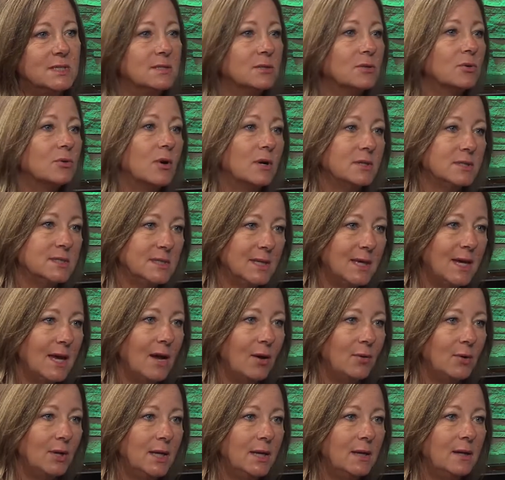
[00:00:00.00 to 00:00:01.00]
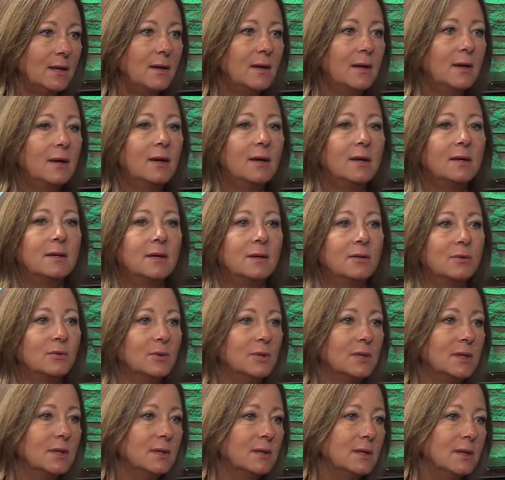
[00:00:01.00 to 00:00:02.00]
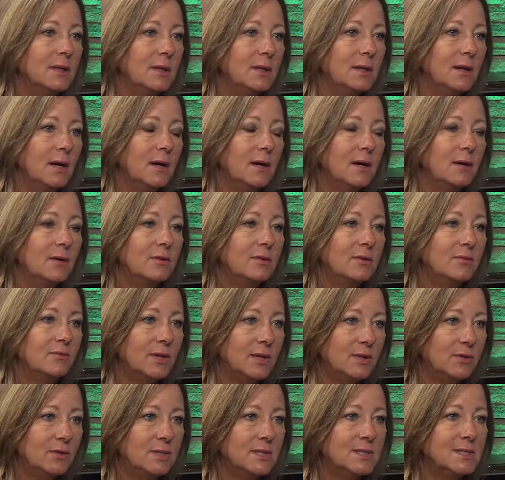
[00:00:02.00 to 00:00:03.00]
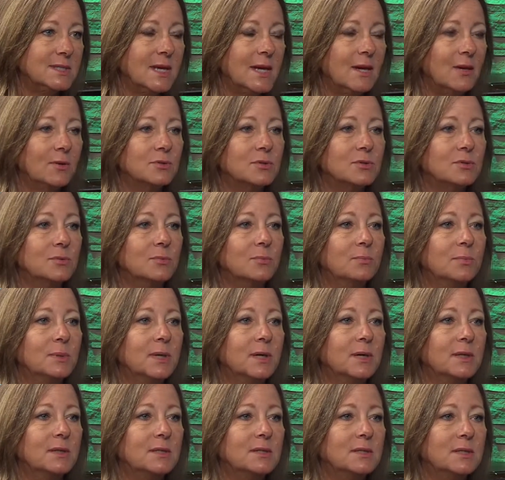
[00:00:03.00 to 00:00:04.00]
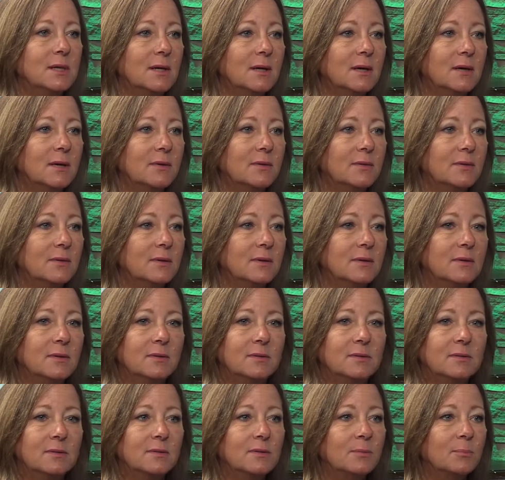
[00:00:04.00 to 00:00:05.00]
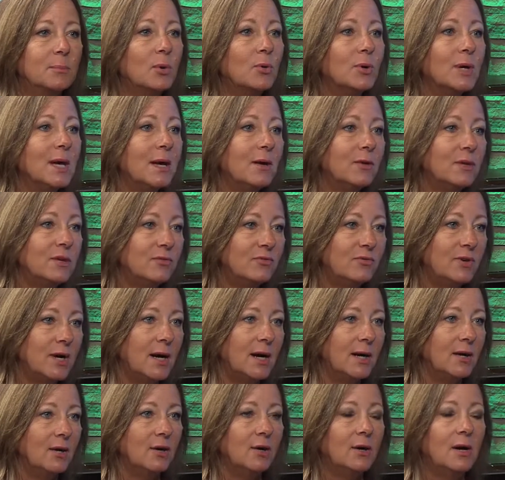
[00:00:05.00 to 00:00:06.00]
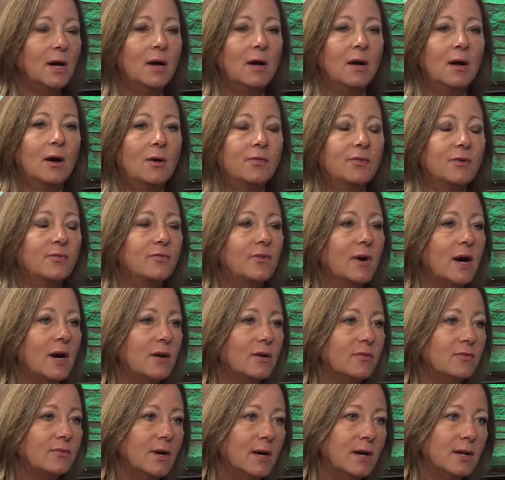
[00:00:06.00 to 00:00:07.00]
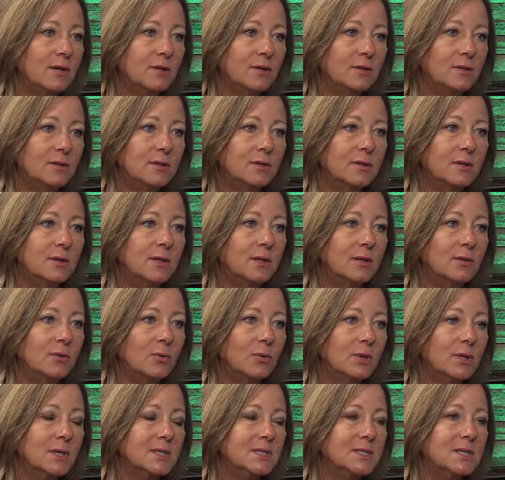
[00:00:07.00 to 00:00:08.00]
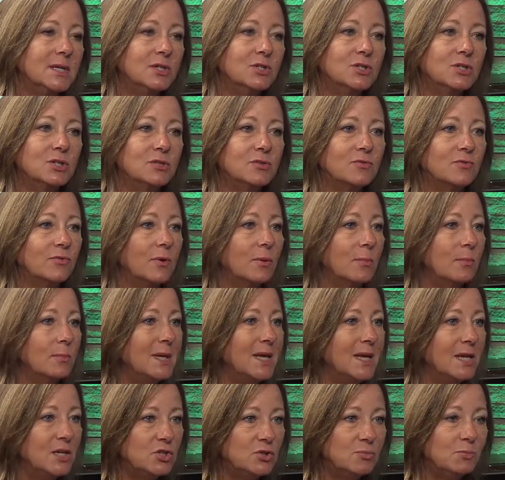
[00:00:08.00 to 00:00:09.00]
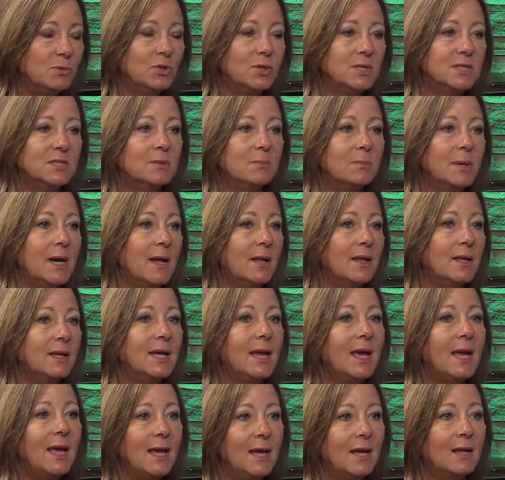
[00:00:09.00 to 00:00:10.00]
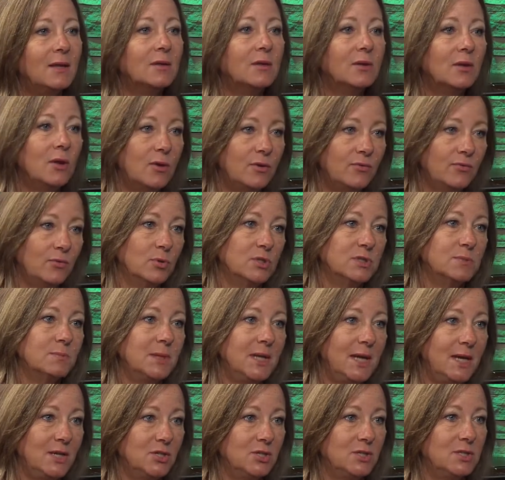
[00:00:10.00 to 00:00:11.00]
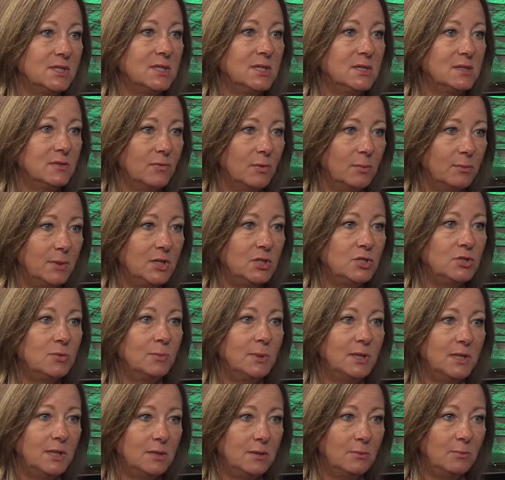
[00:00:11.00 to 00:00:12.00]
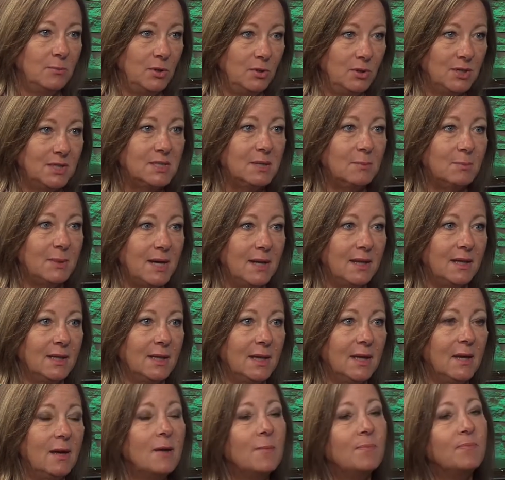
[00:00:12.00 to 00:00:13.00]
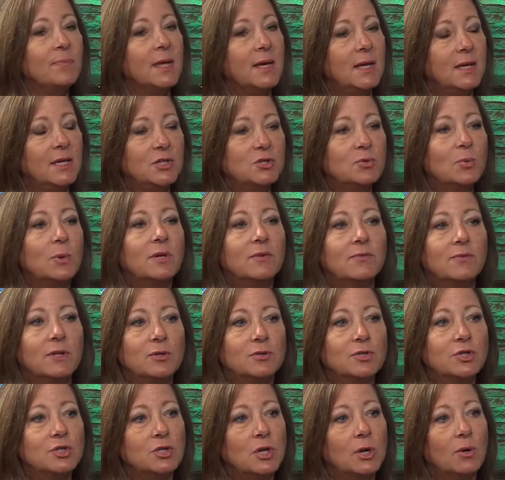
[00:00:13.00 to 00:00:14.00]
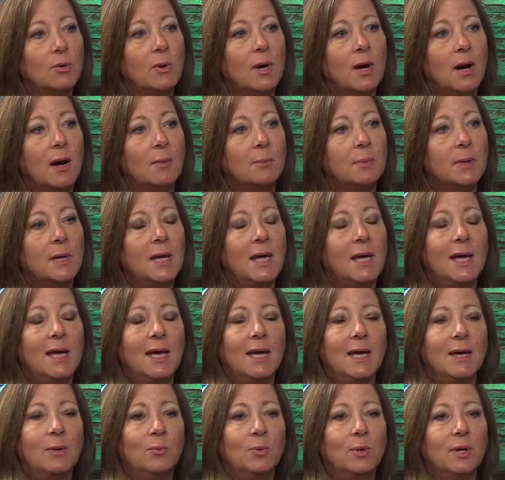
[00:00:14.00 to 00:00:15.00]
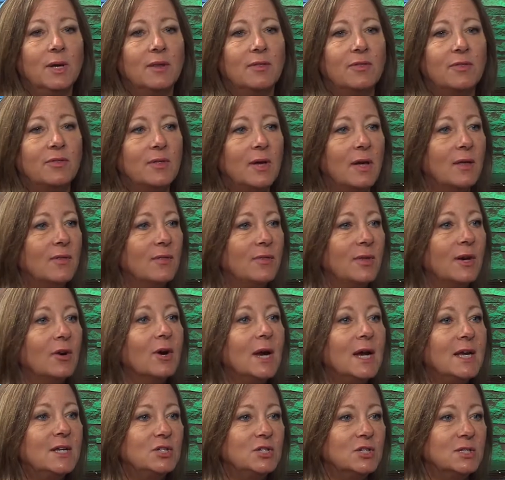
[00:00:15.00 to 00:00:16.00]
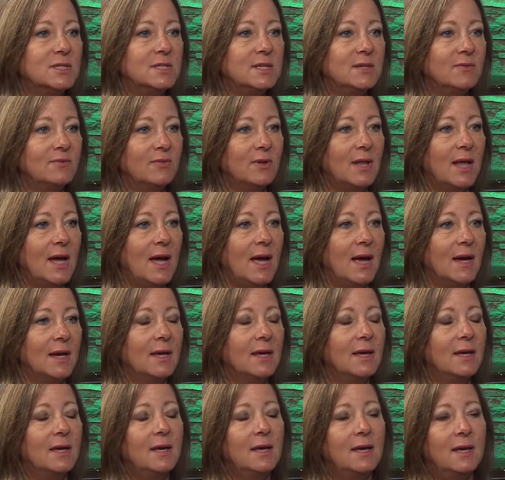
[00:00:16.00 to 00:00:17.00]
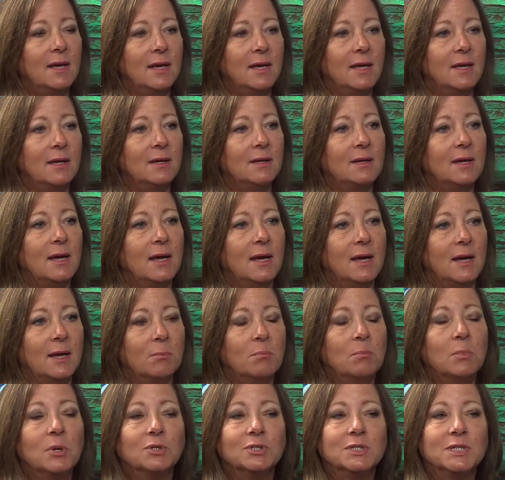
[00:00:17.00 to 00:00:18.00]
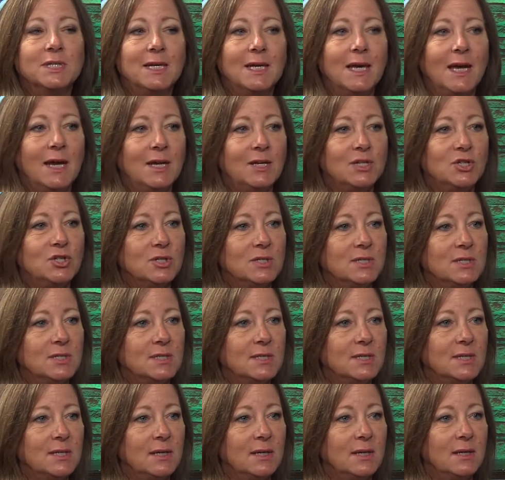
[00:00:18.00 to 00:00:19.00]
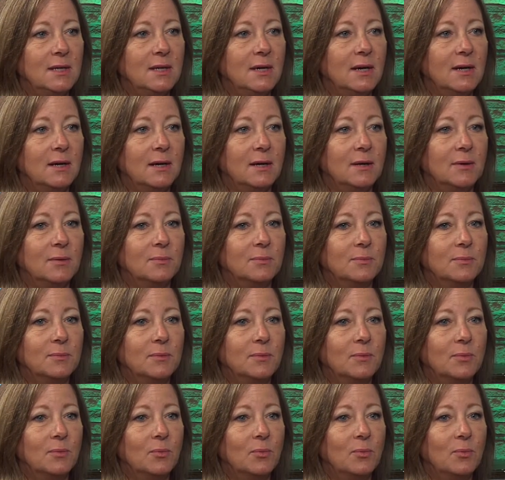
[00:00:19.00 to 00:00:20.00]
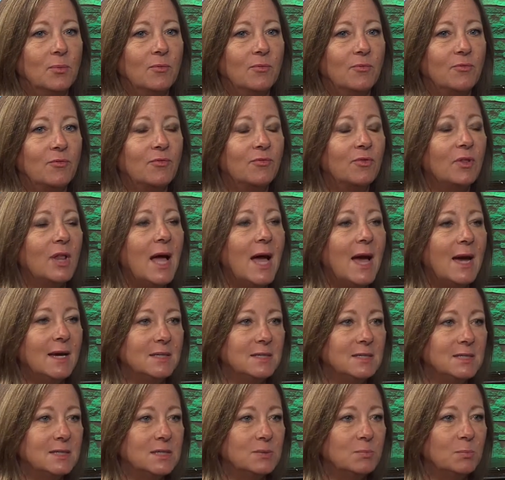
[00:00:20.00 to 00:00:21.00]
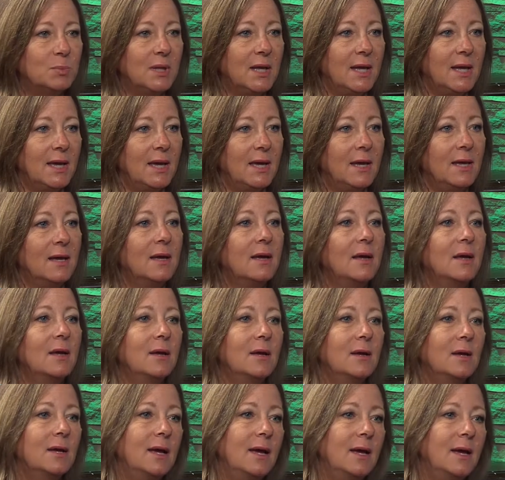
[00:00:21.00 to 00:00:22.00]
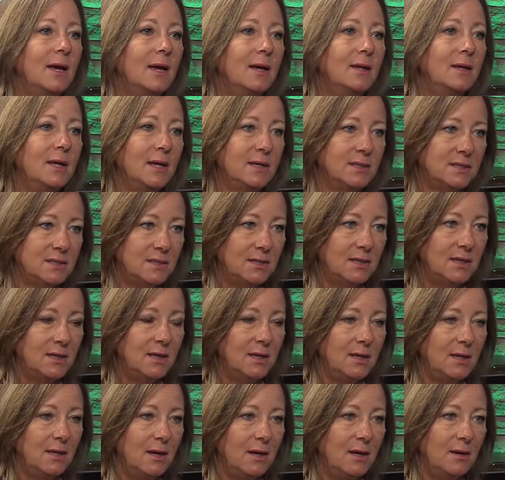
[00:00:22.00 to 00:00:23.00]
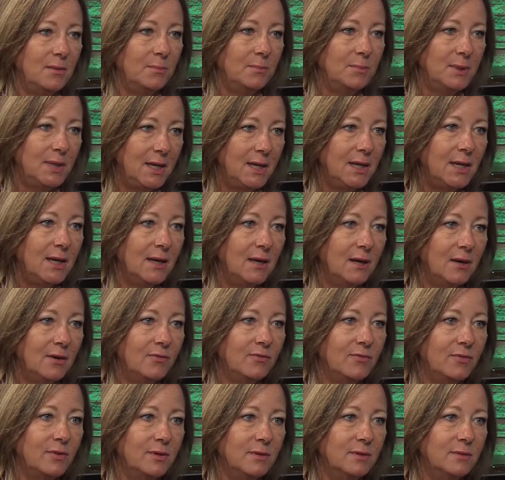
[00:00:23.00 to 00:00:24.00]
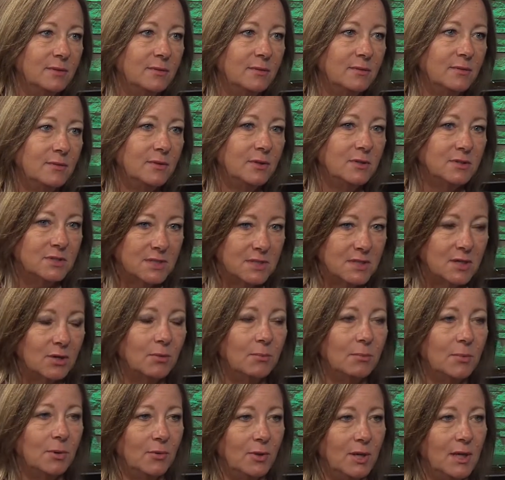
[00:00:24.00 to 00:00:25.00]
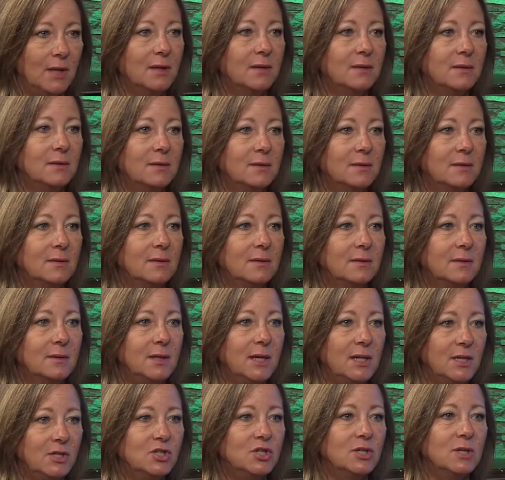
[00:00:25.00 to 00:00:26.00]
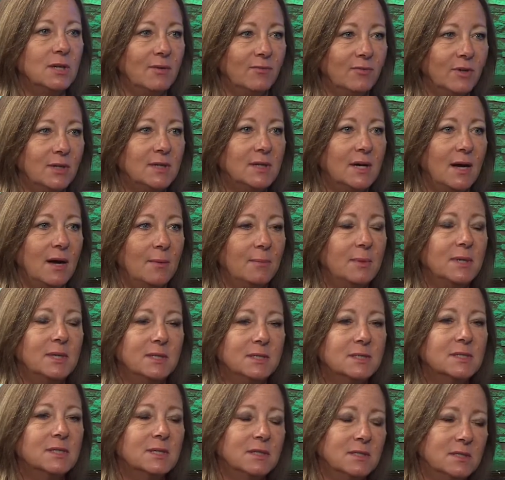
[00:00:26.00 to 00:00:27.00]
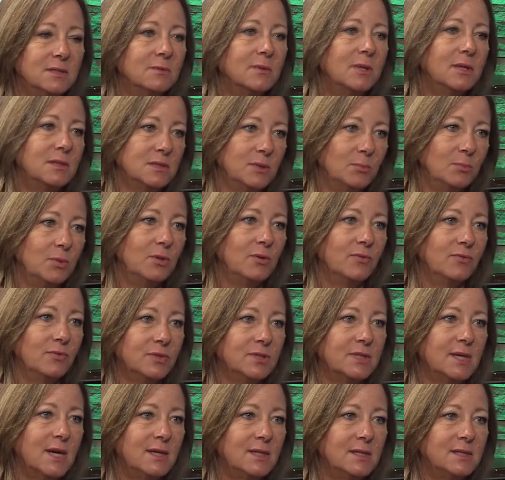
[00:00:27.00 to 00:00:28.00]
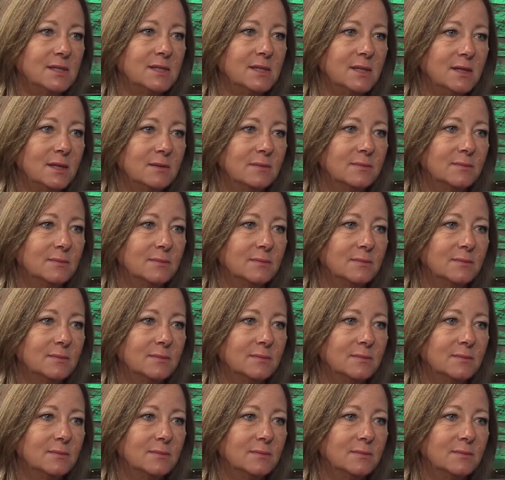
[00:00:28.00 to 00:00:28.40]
across the county not only the, uh, the Veterans Council, but uh, the, the Polk County Fire, the firefighter uh, organizations from each municipality, and the law enforcement agencies from each municipality. And each one of those show up with their agency flag in a multi-agency uh, flag display as the uh, beginning of the, the ceremony each and every time. And it's, it's, it's a beautiful sight to see.